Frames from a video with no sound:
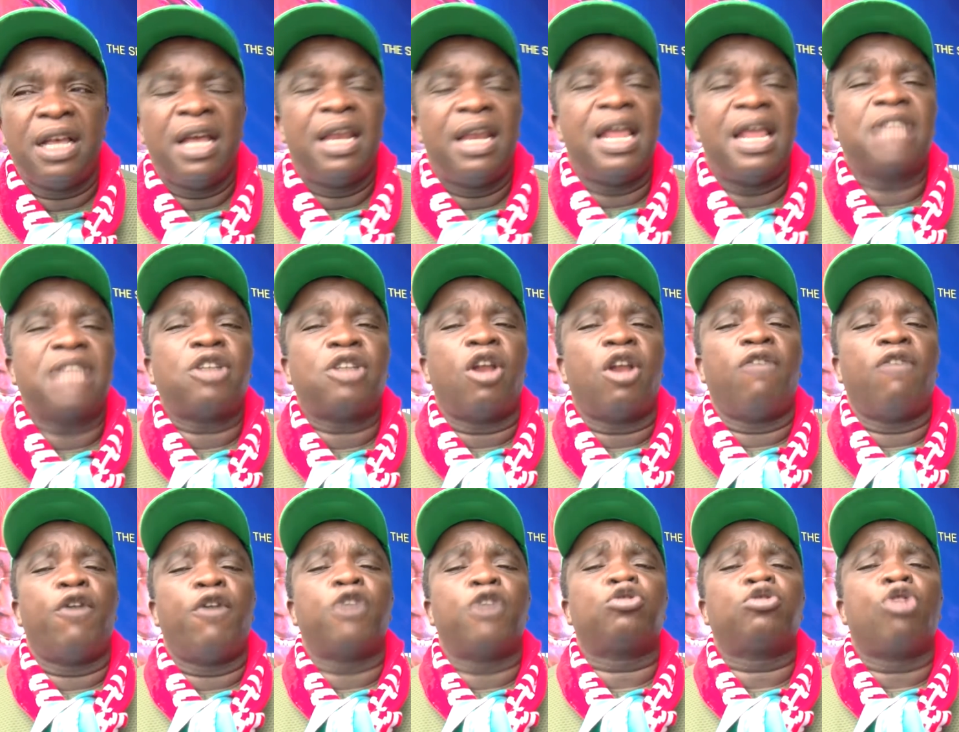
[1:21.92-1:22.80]
Let all
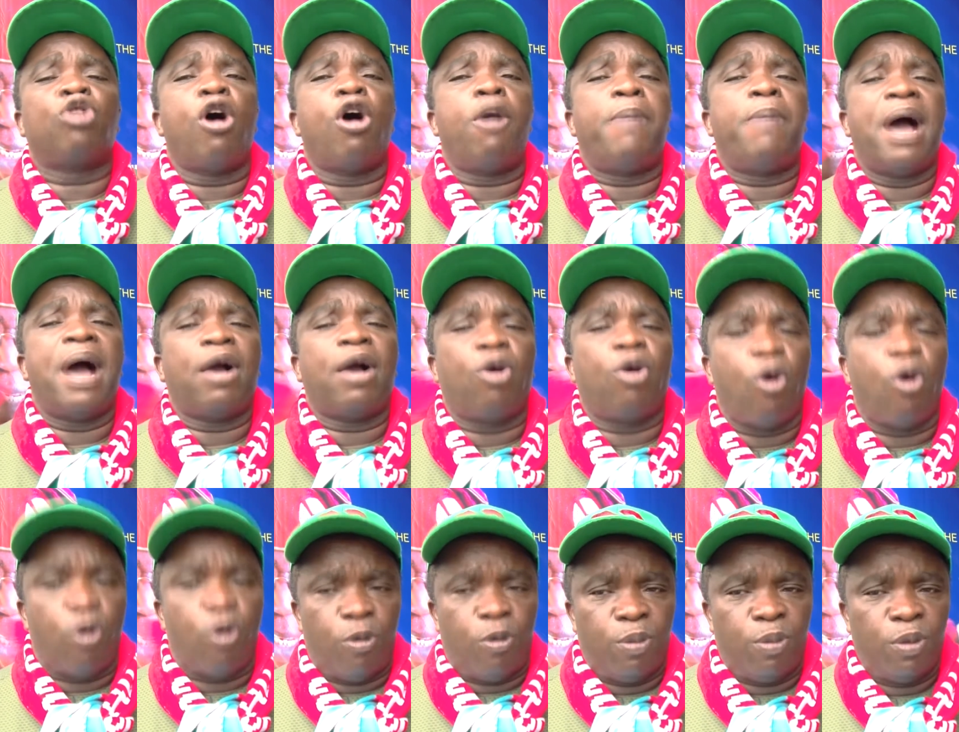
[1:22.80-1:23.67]
of us go back
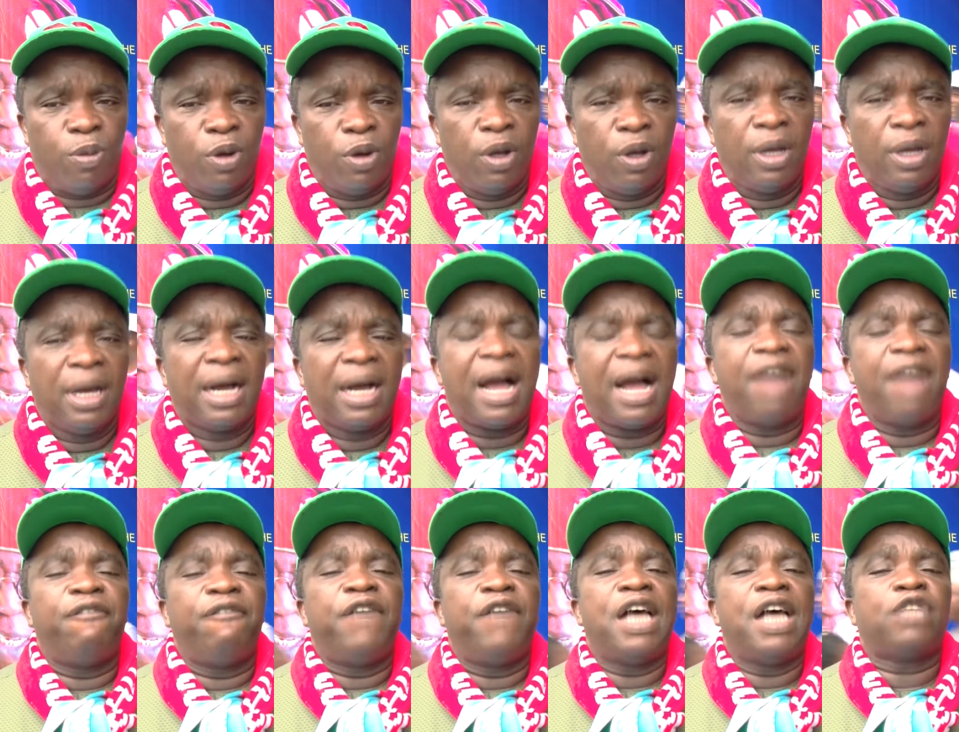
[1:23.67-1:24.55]
home.
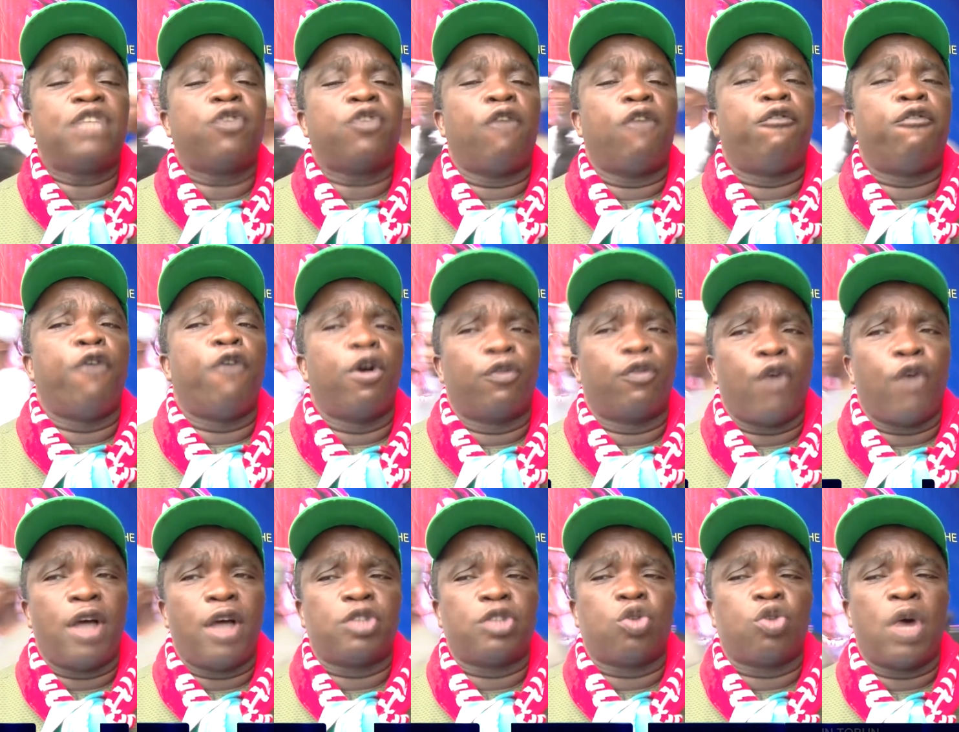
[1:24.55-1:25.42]
Canvas for vote
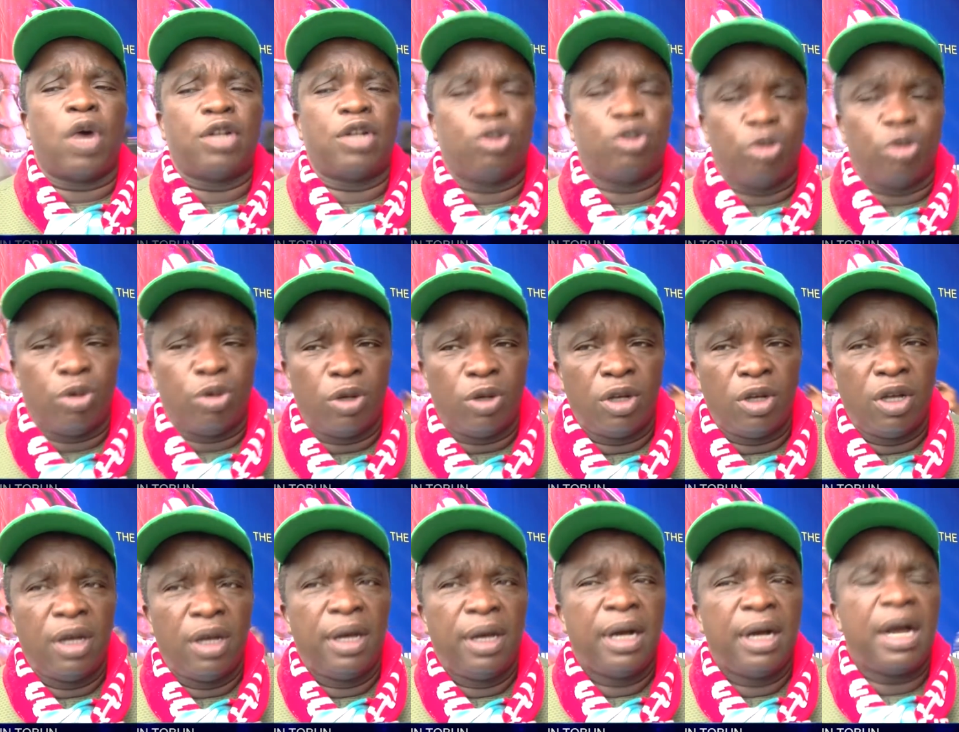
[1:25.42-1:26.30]
for
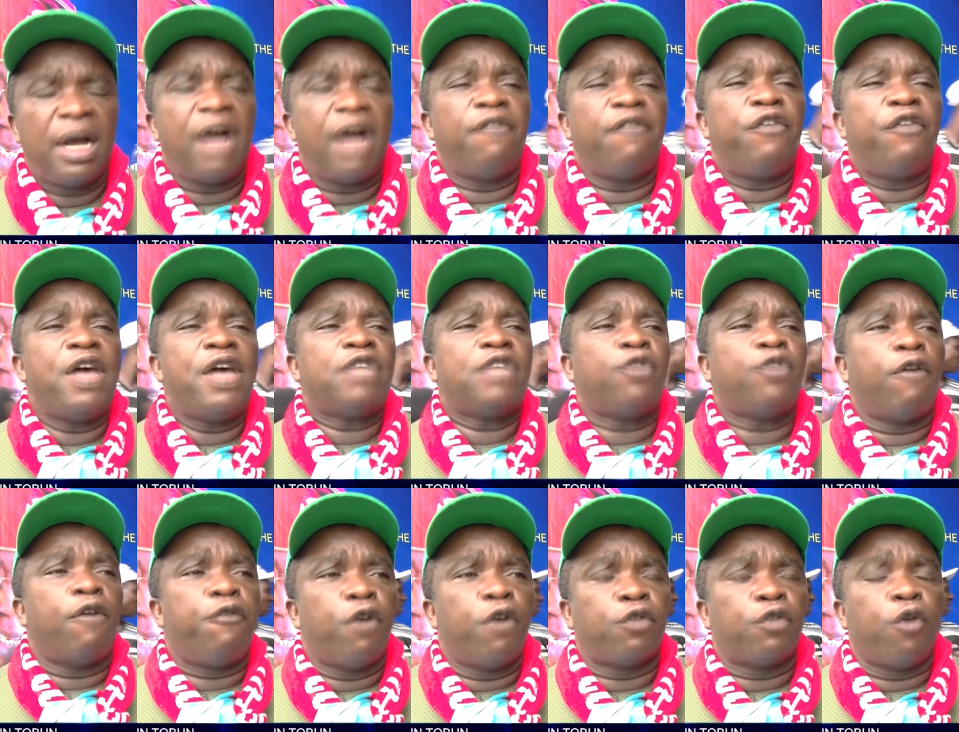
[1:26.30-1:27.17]
Asiwaju, canvas
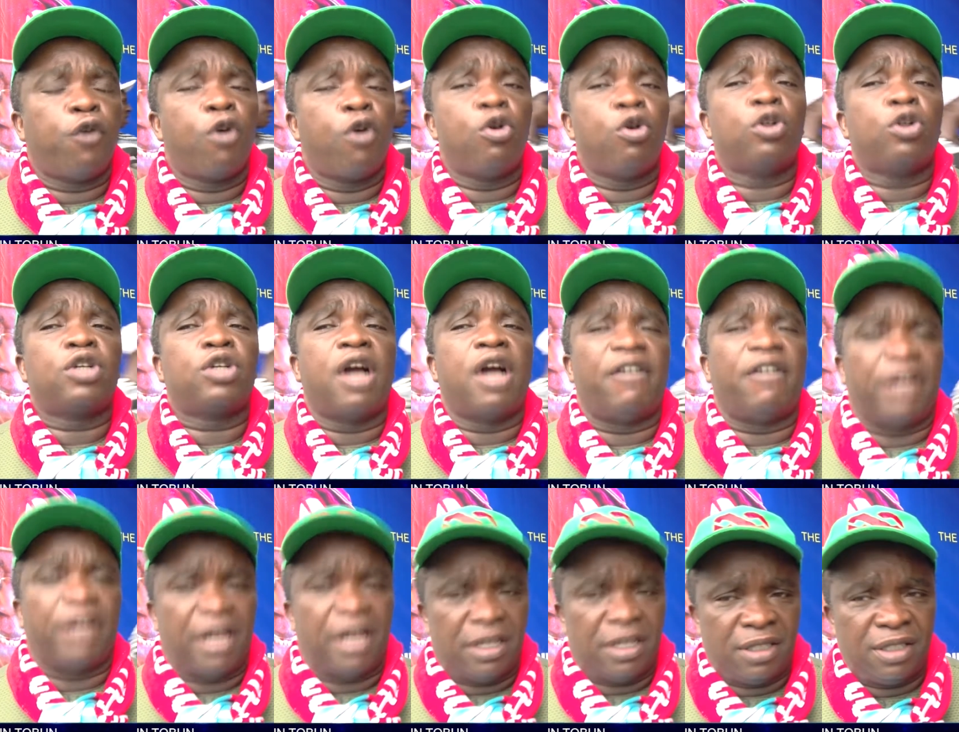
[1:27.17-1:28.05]
for vote for good
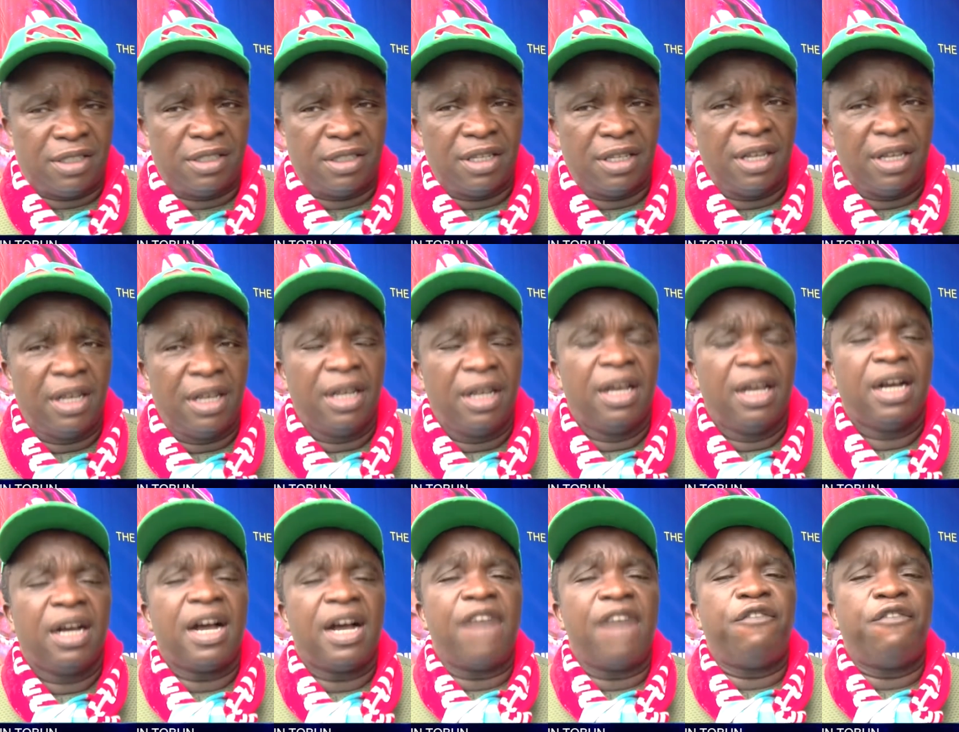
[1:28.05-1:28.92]
governance,
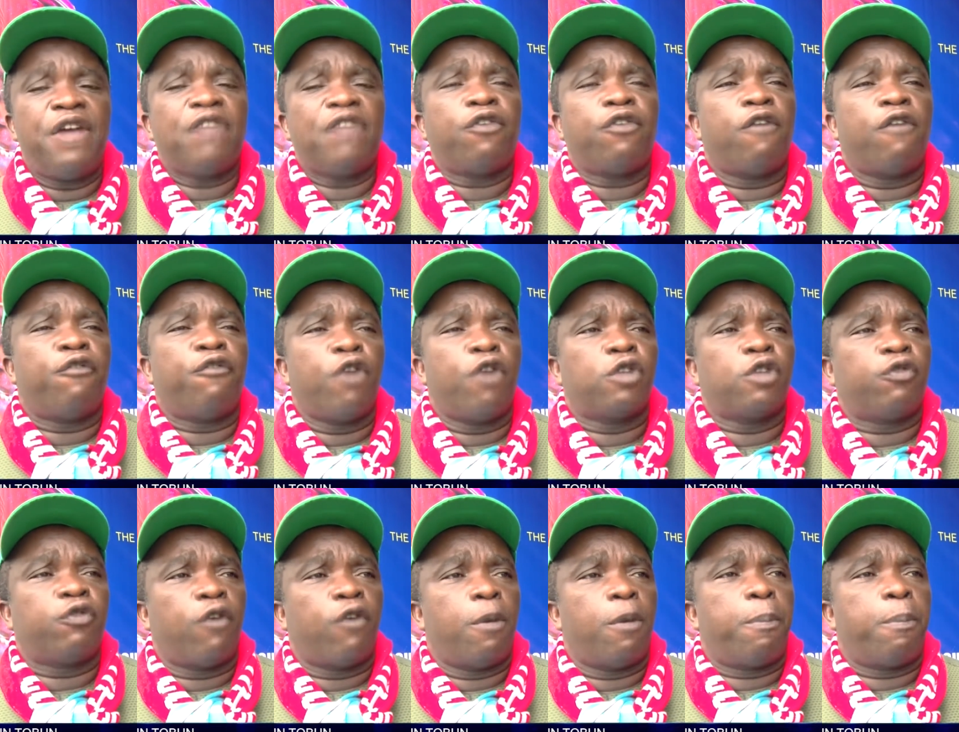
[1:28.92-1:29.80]
canvas for vote
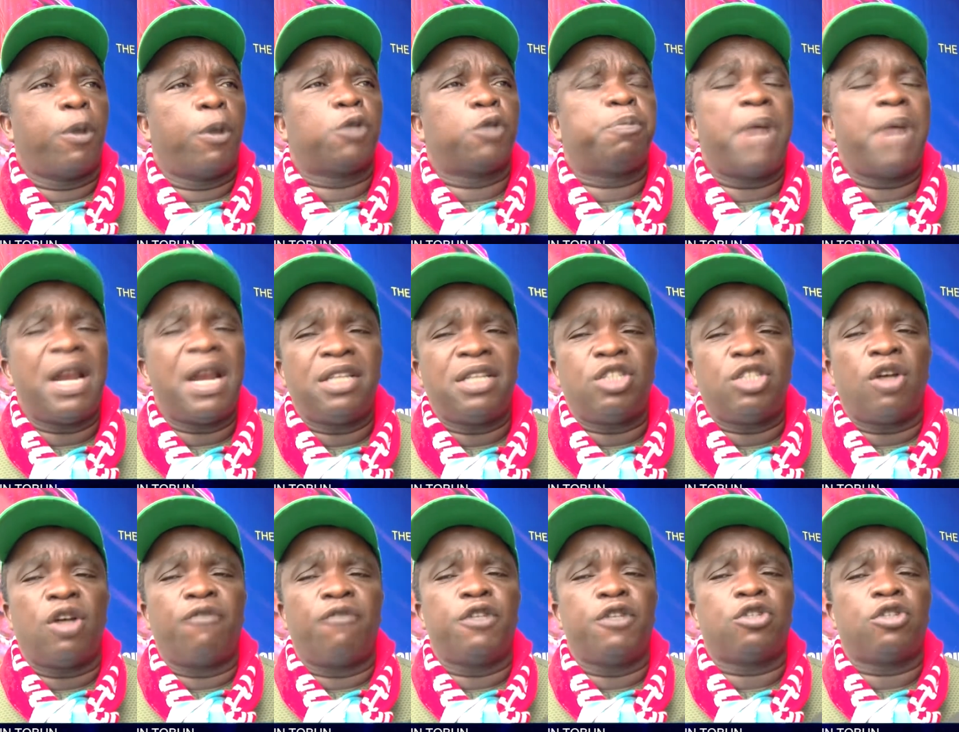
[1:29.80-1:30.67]
for
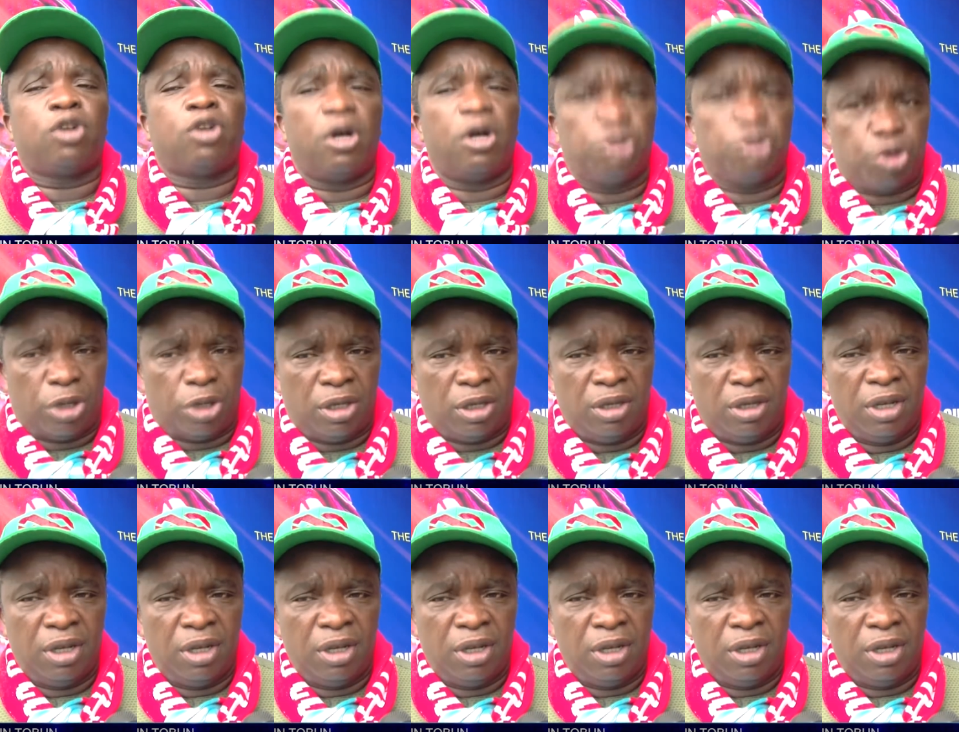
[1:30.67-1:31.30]
prosperity of this country,